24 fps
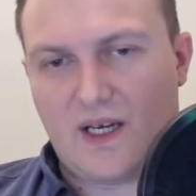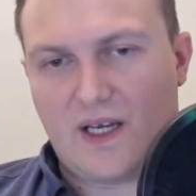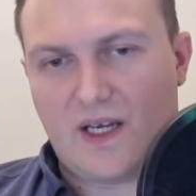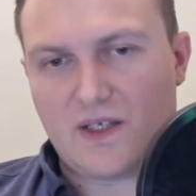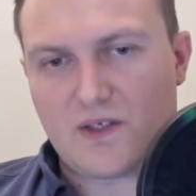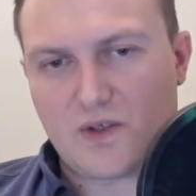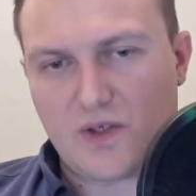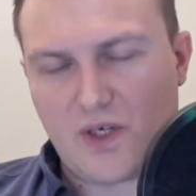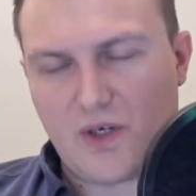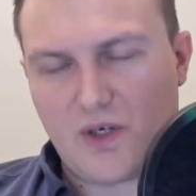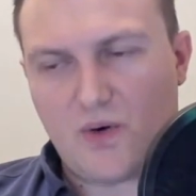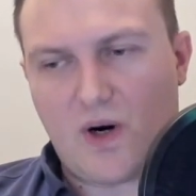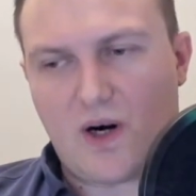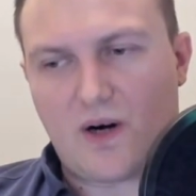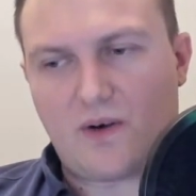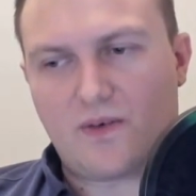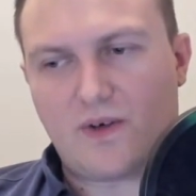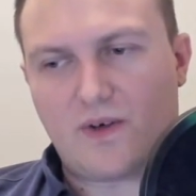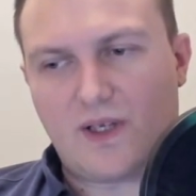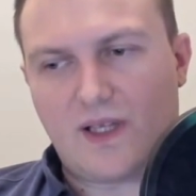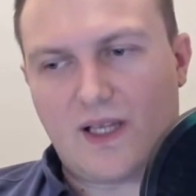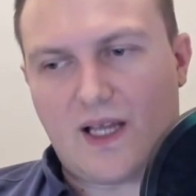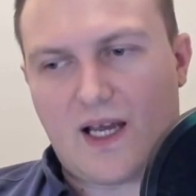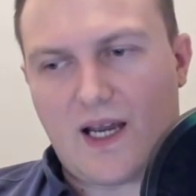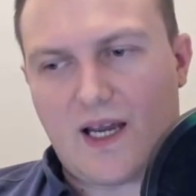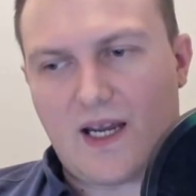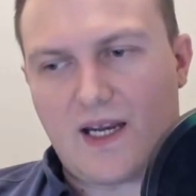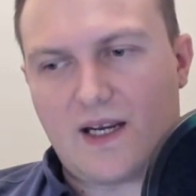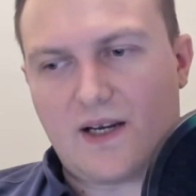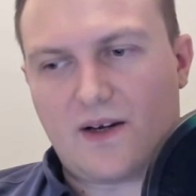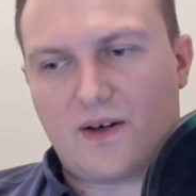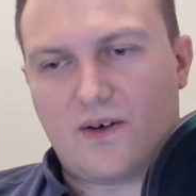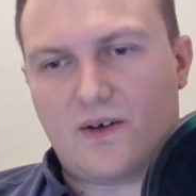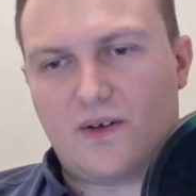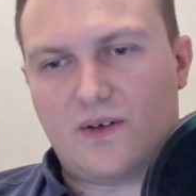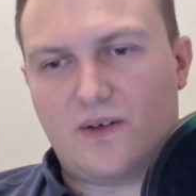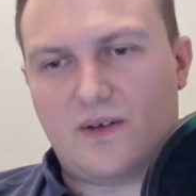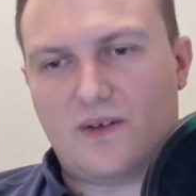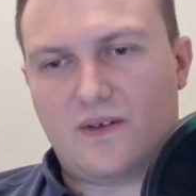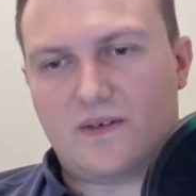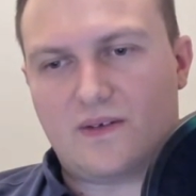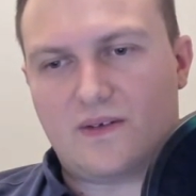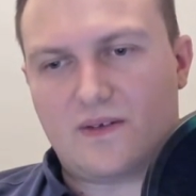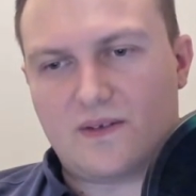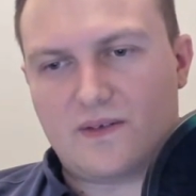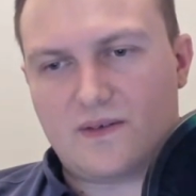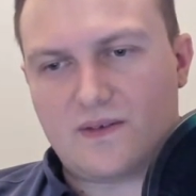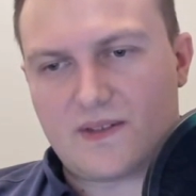So you are relying on
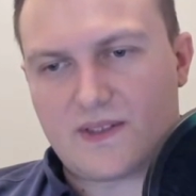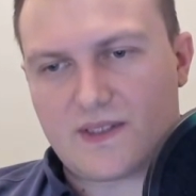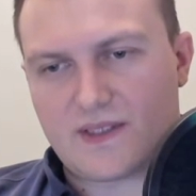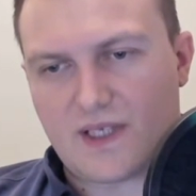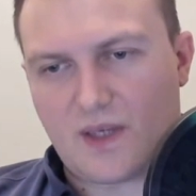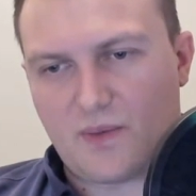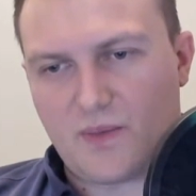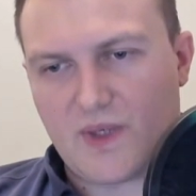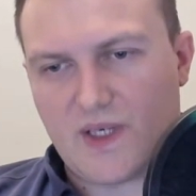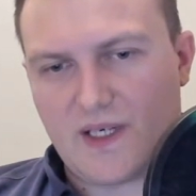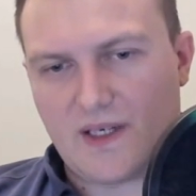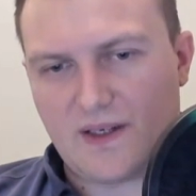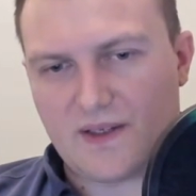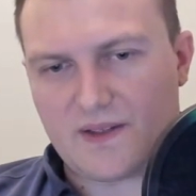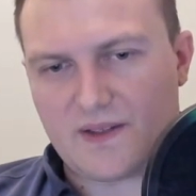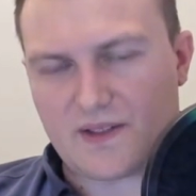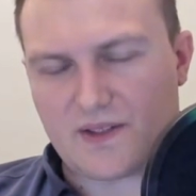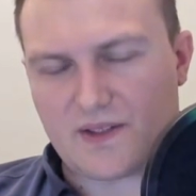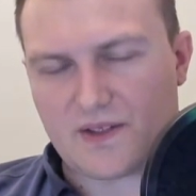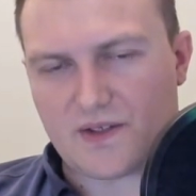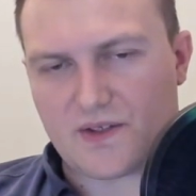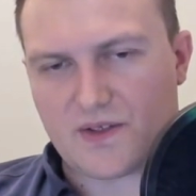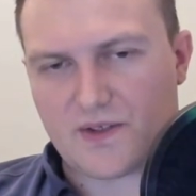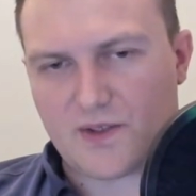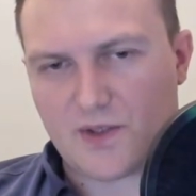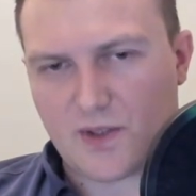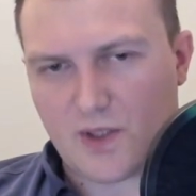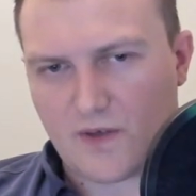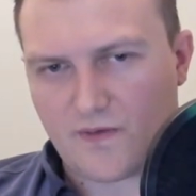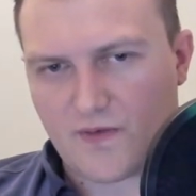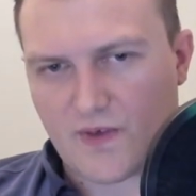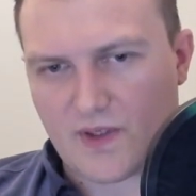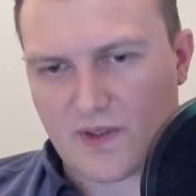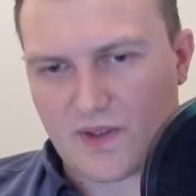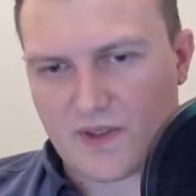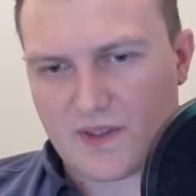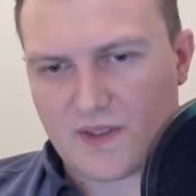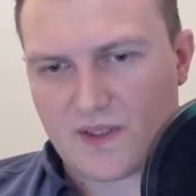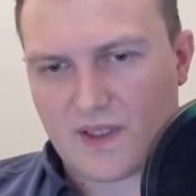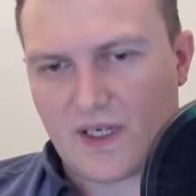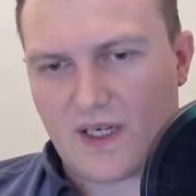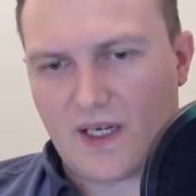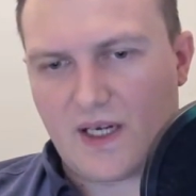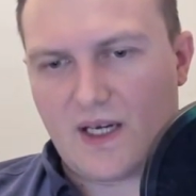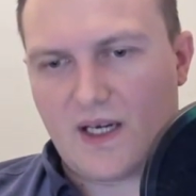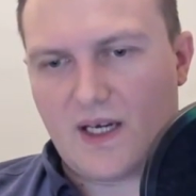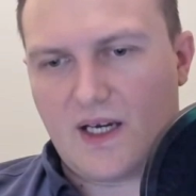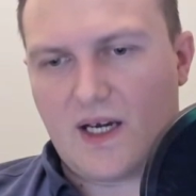somebody else's servers.
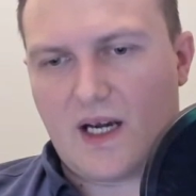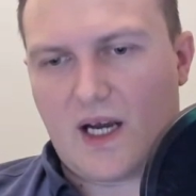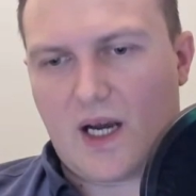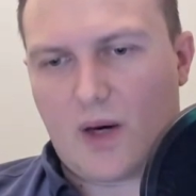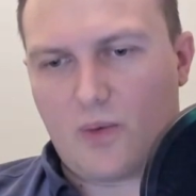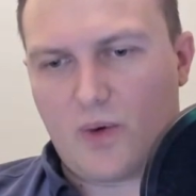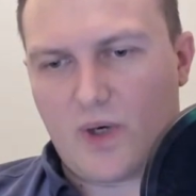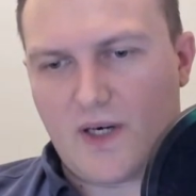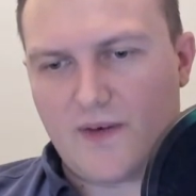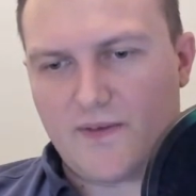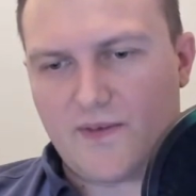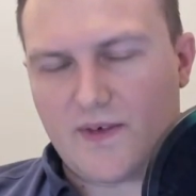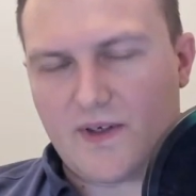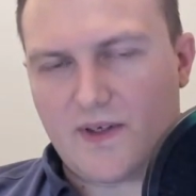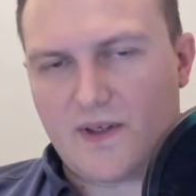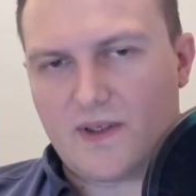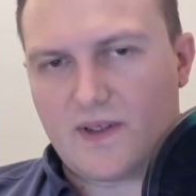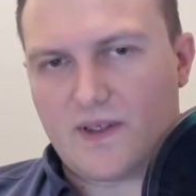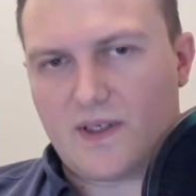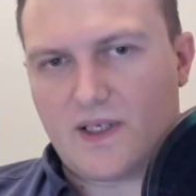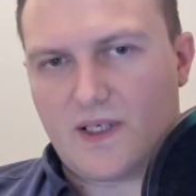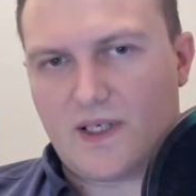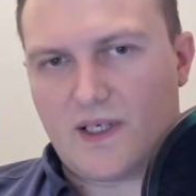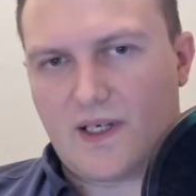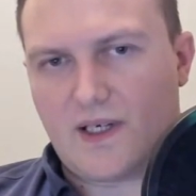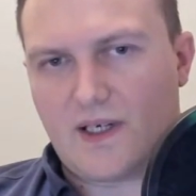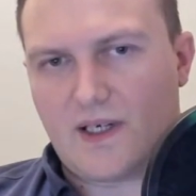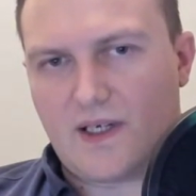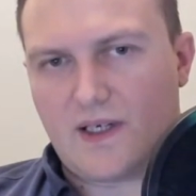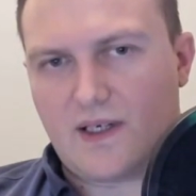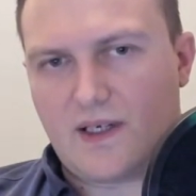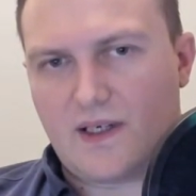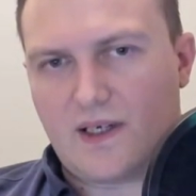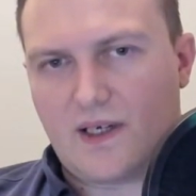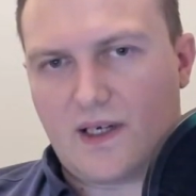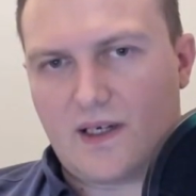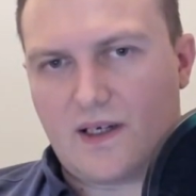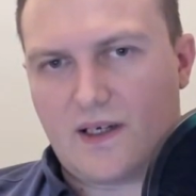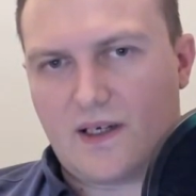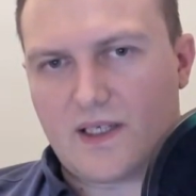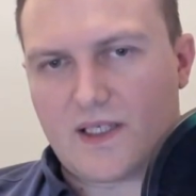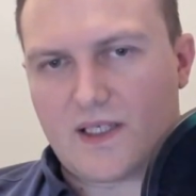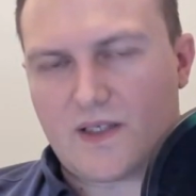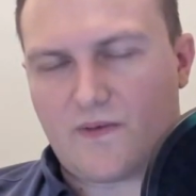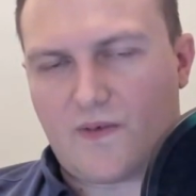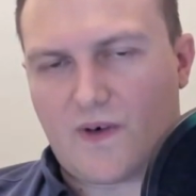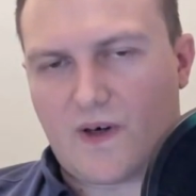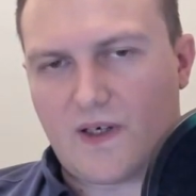However,
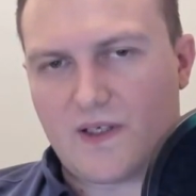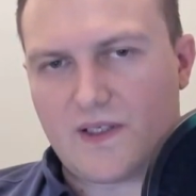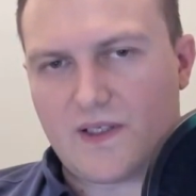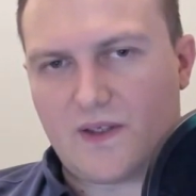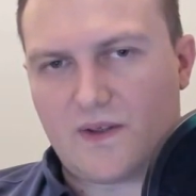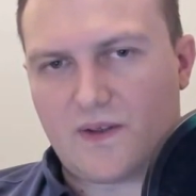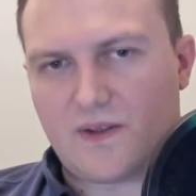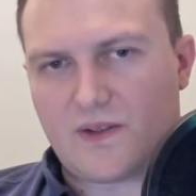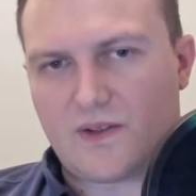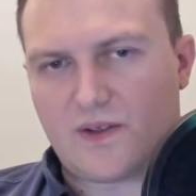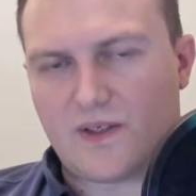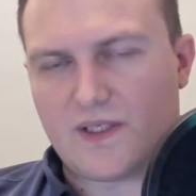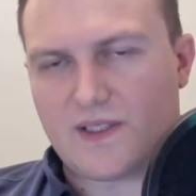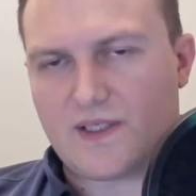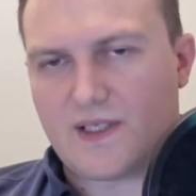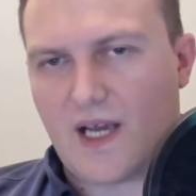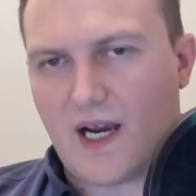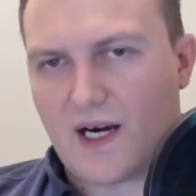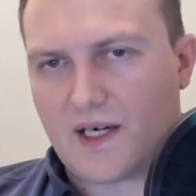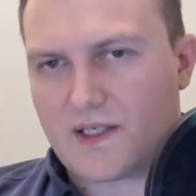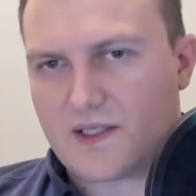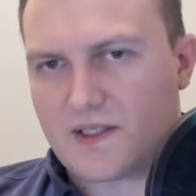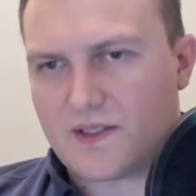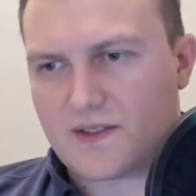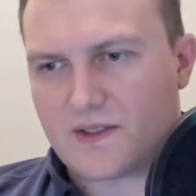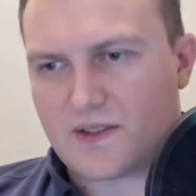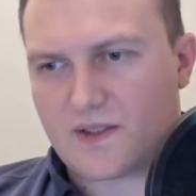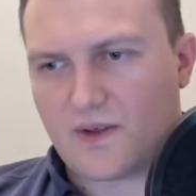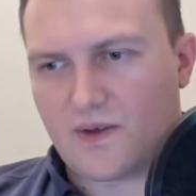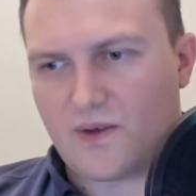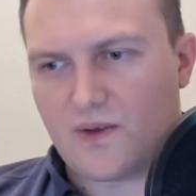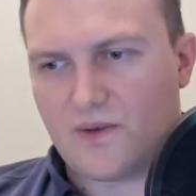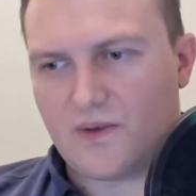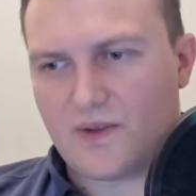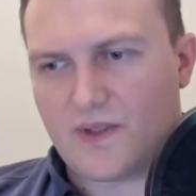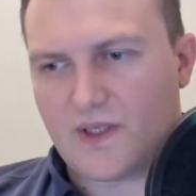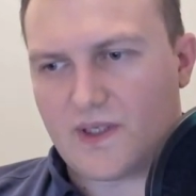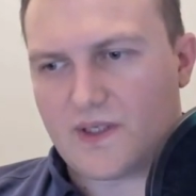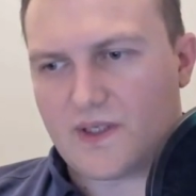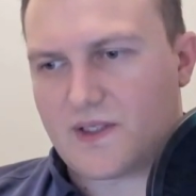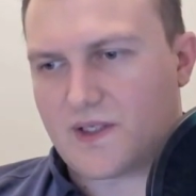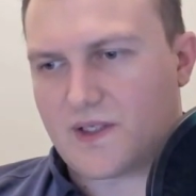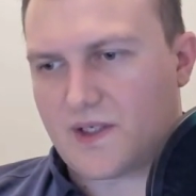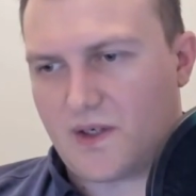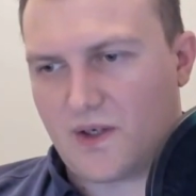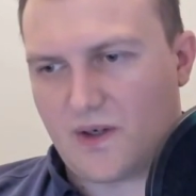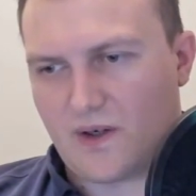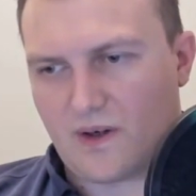as far as your transactions go, they're
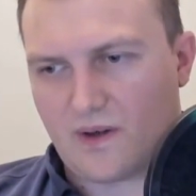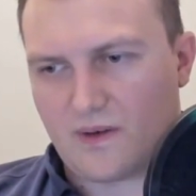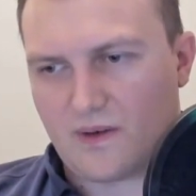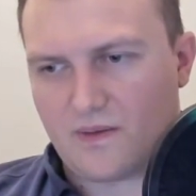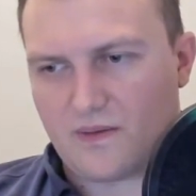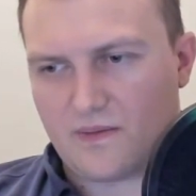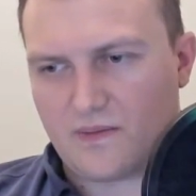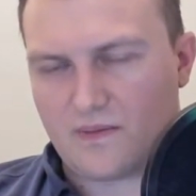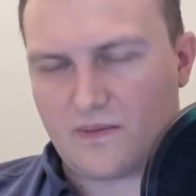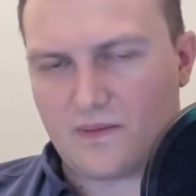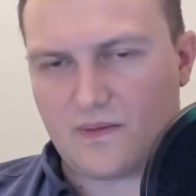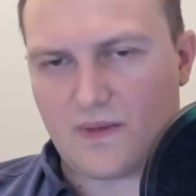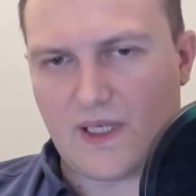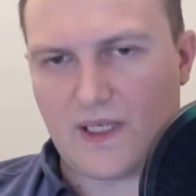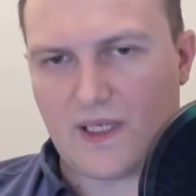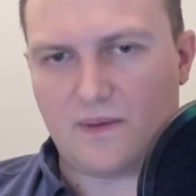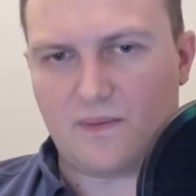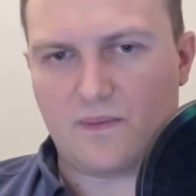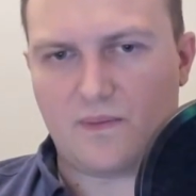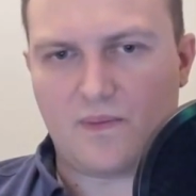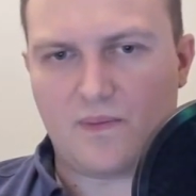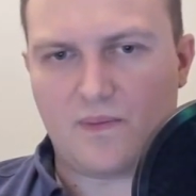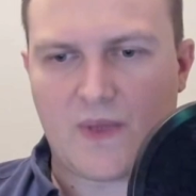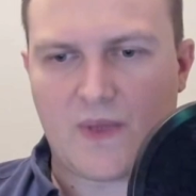secure, right?